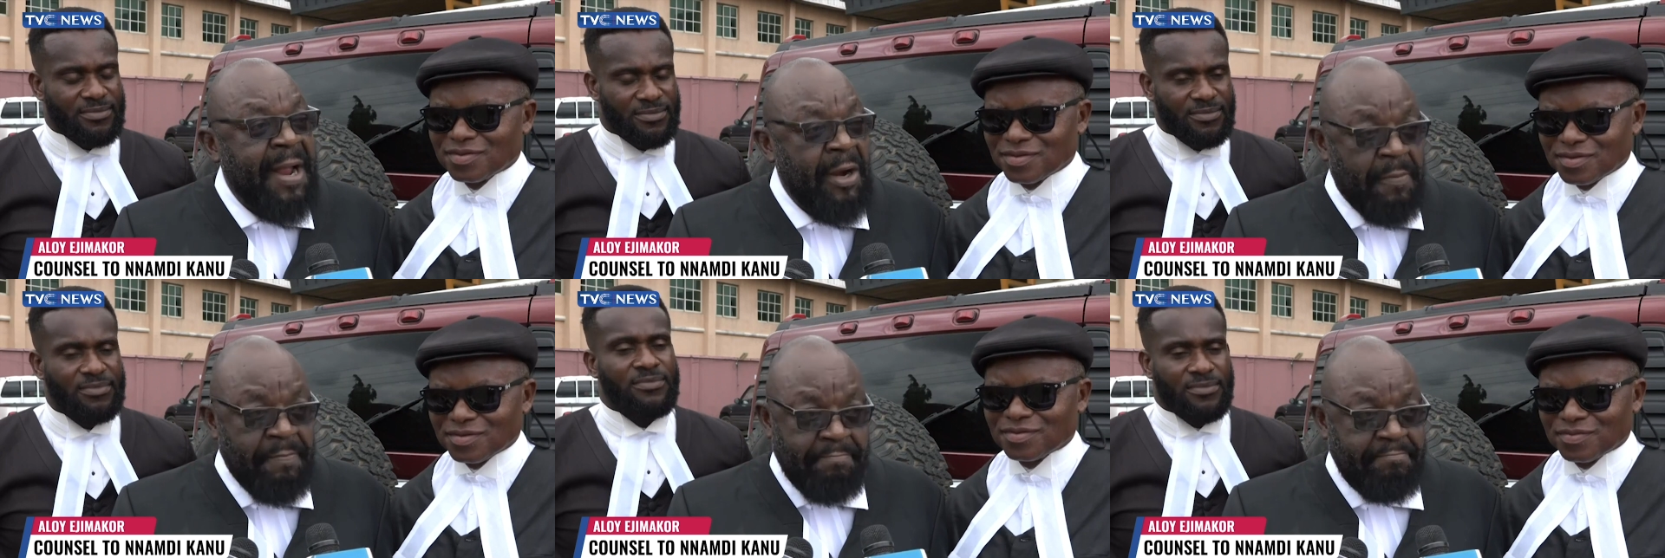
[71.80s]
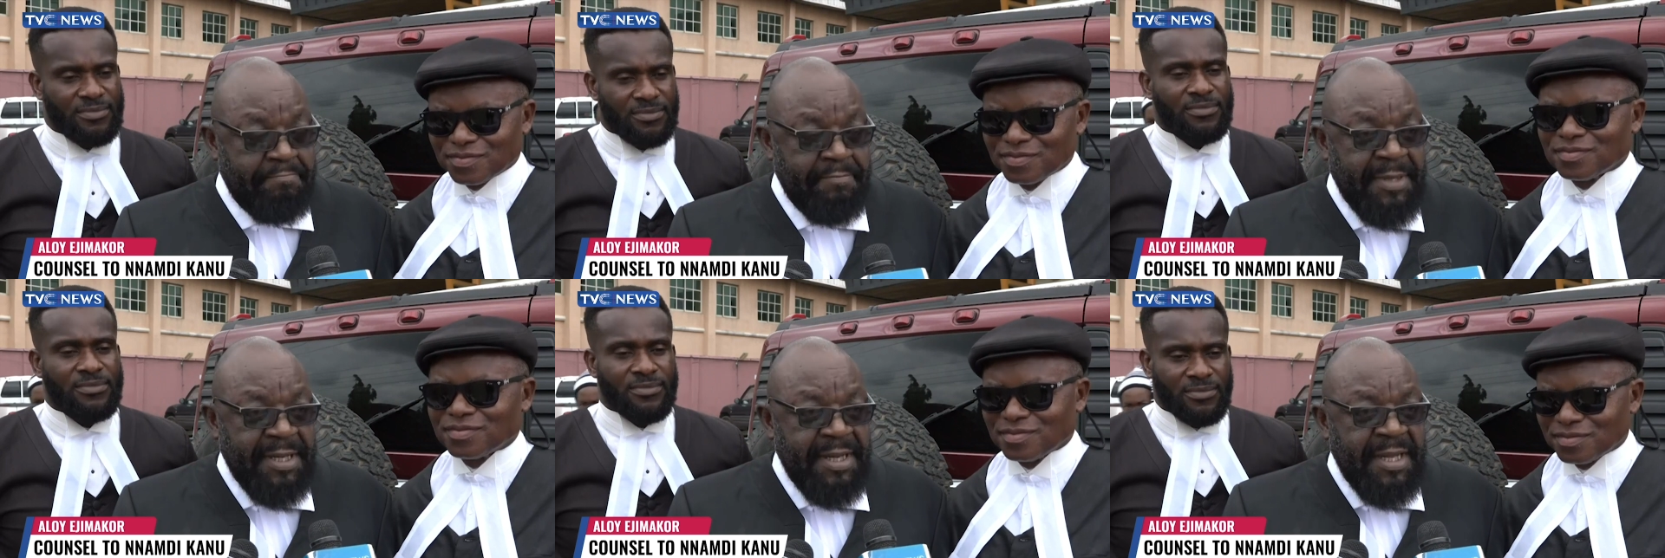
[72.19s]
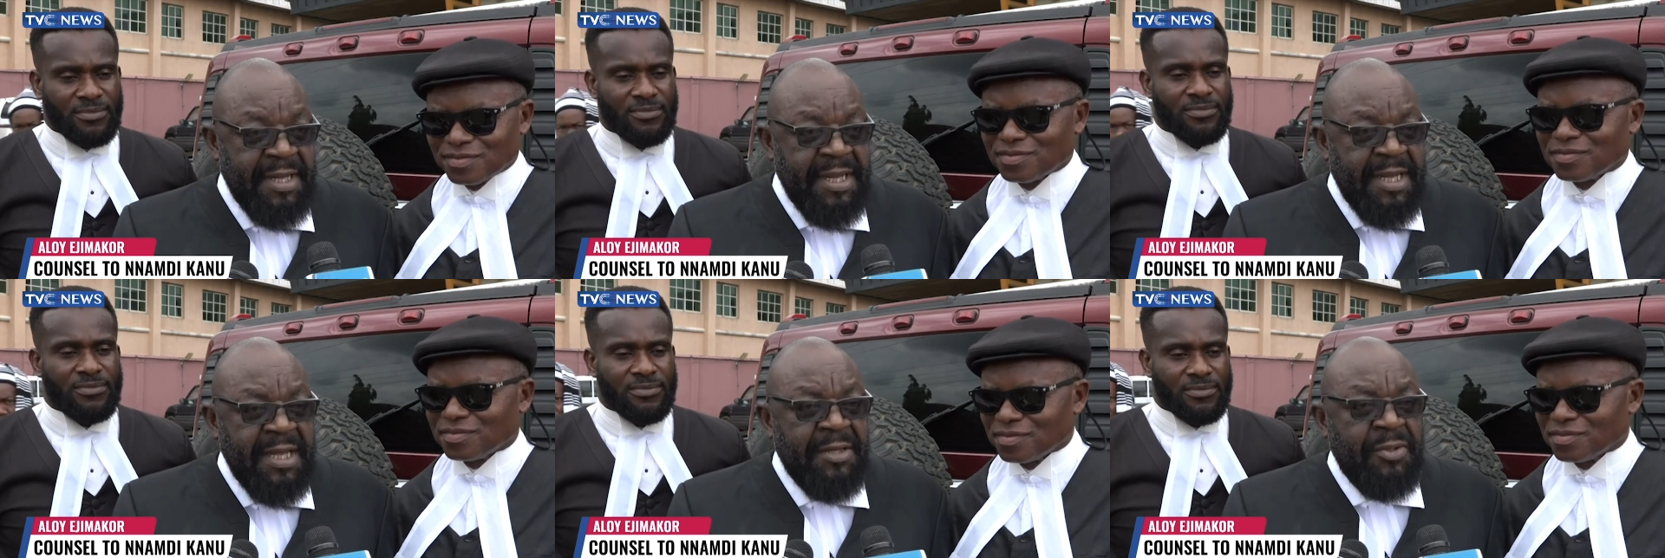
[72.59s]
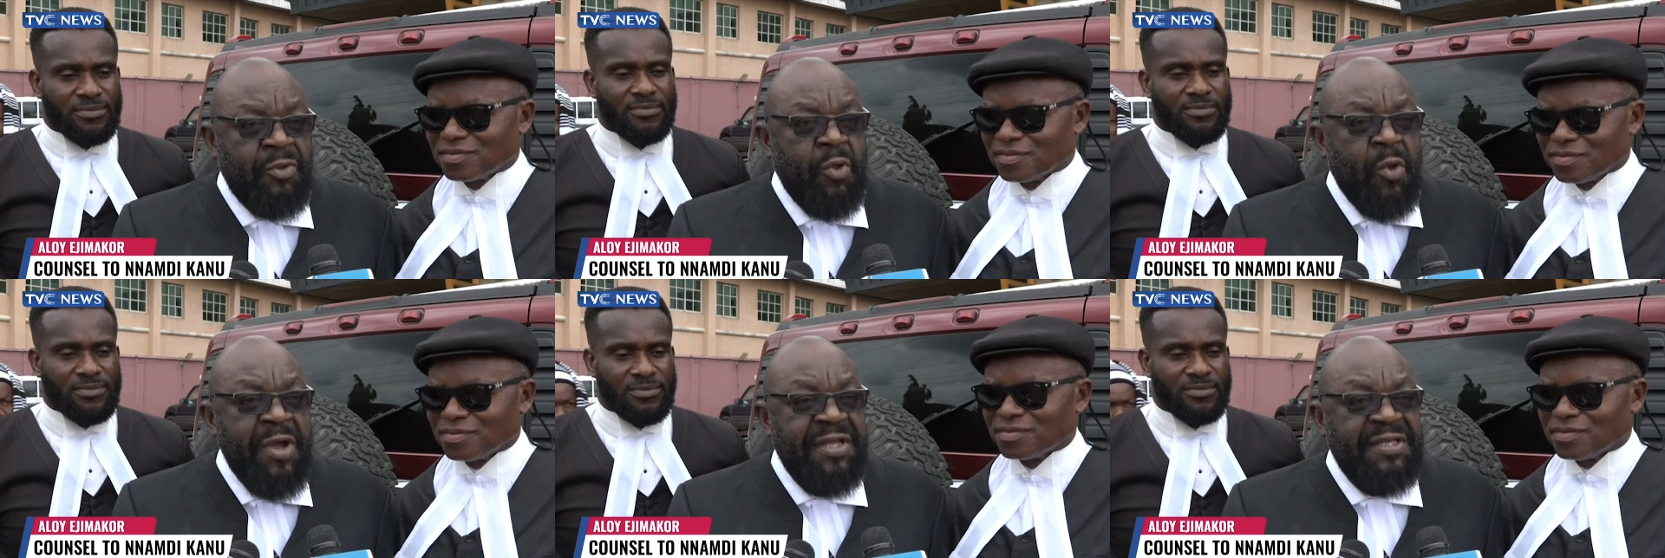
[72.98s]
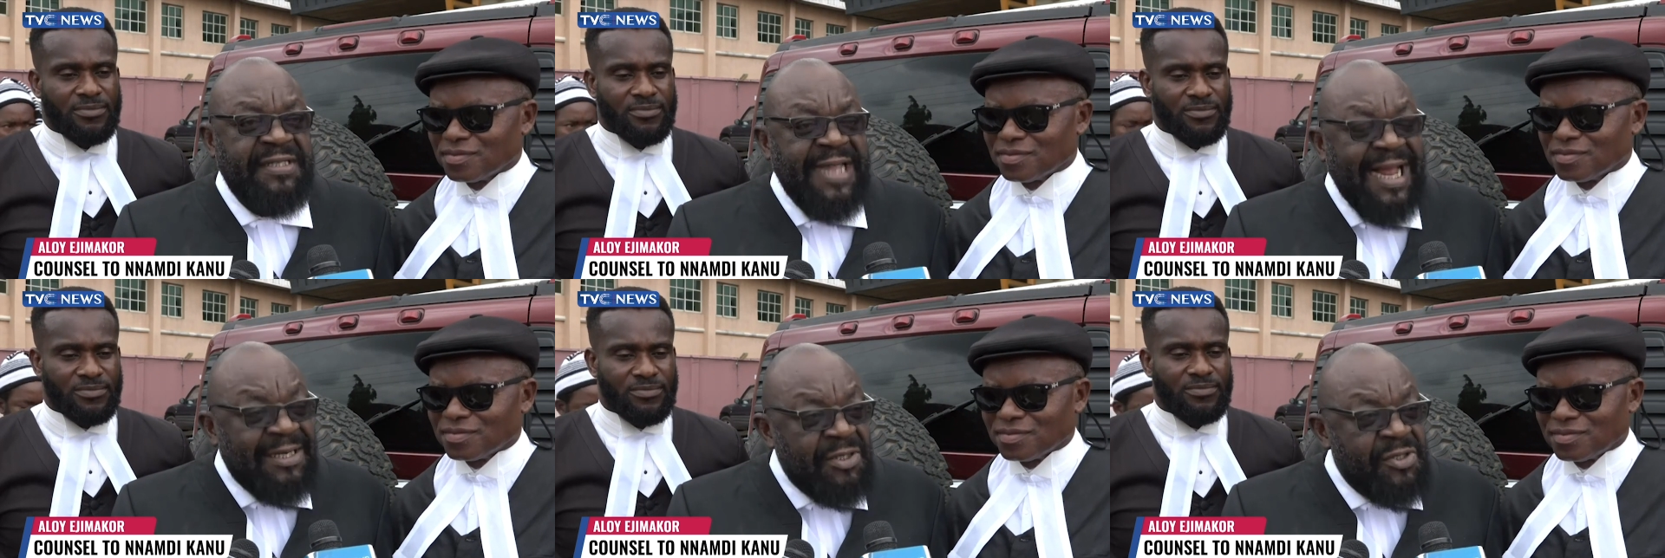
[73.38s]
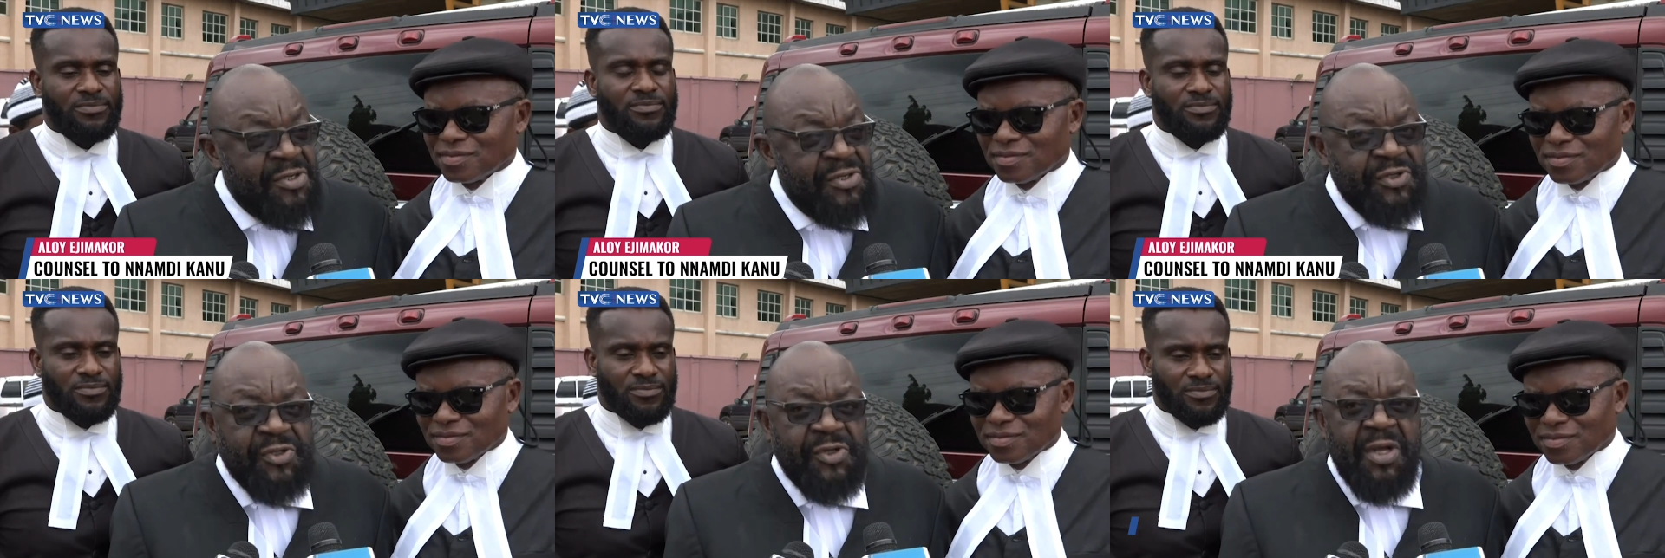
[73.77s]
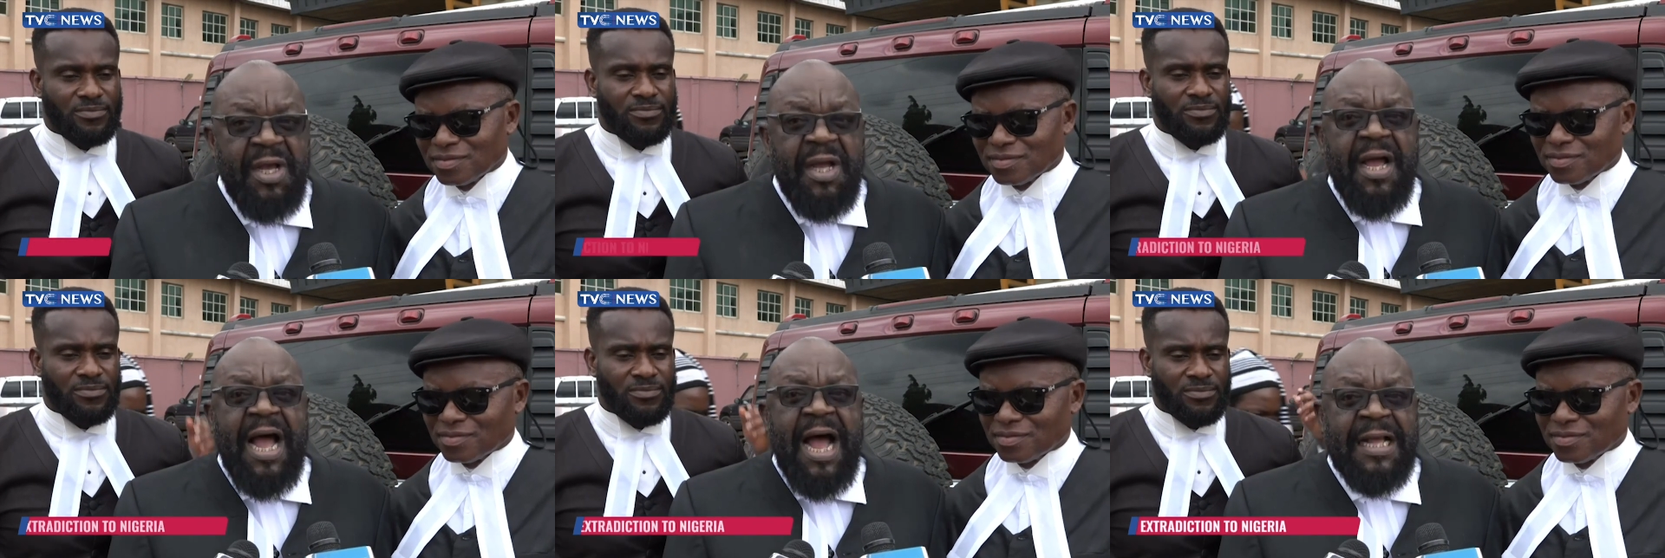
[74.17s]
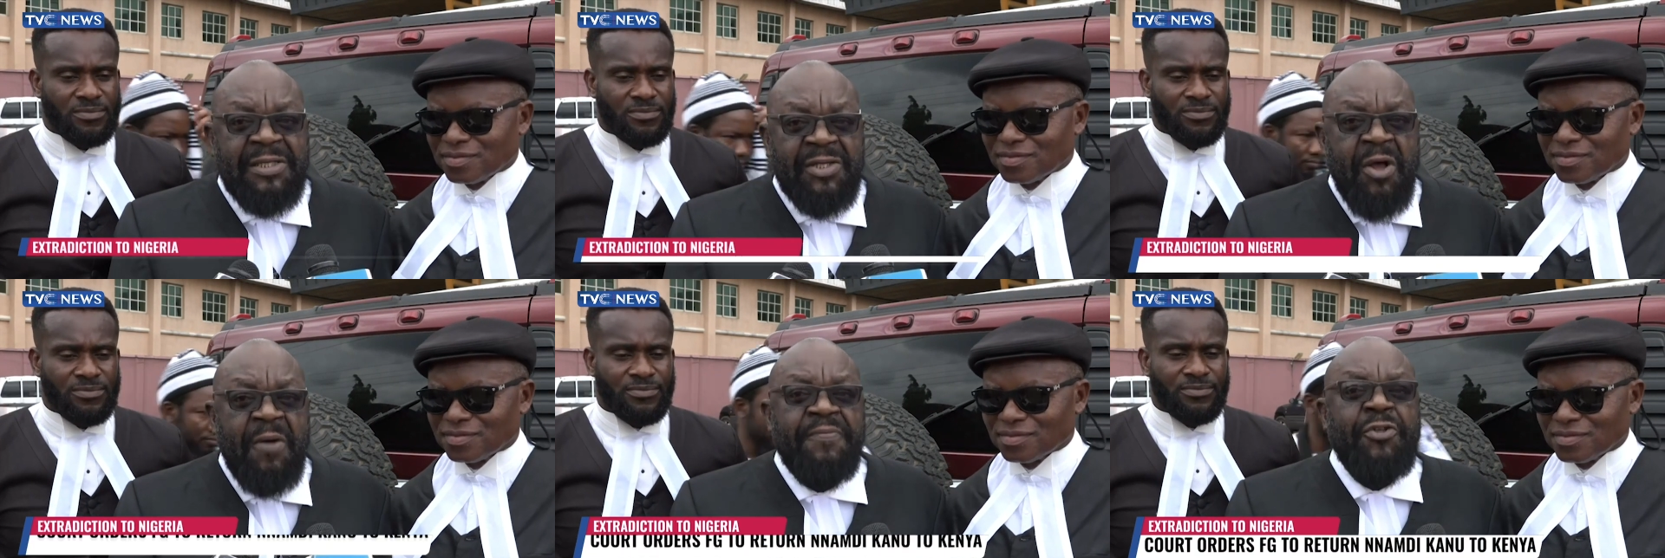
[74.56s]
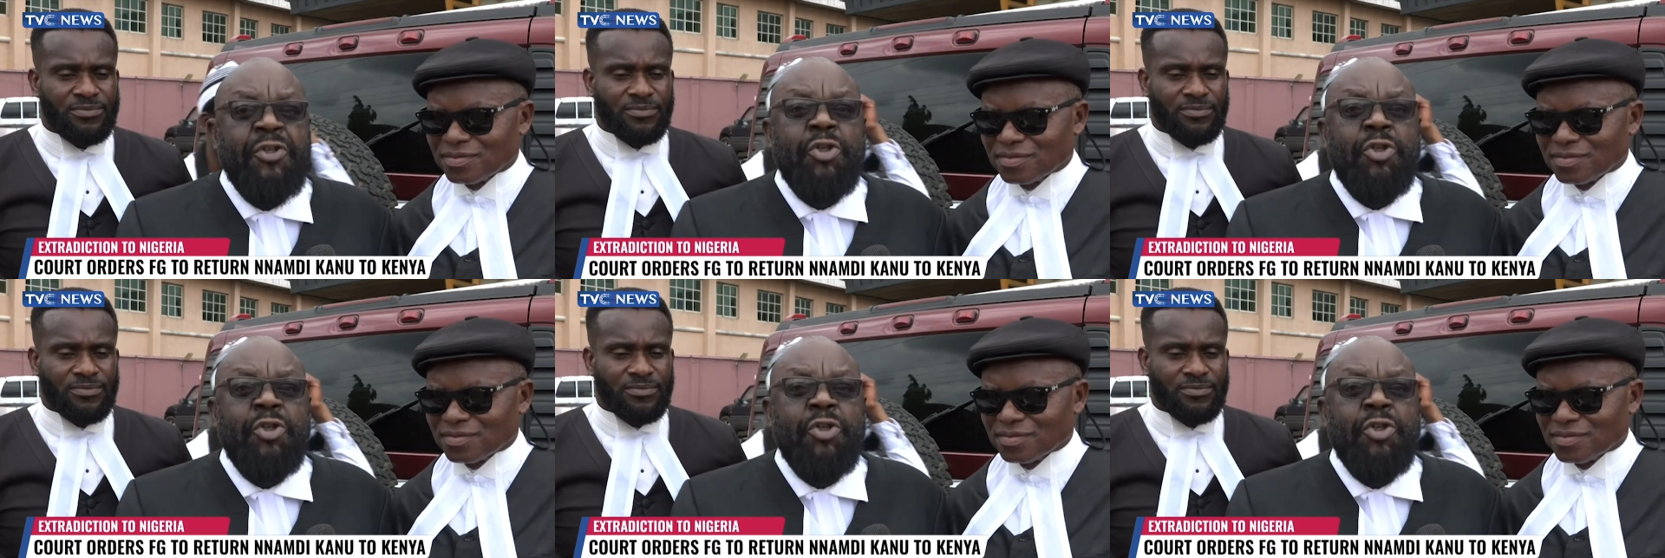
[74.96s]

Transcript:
Speaker 1: bellum, to his status as of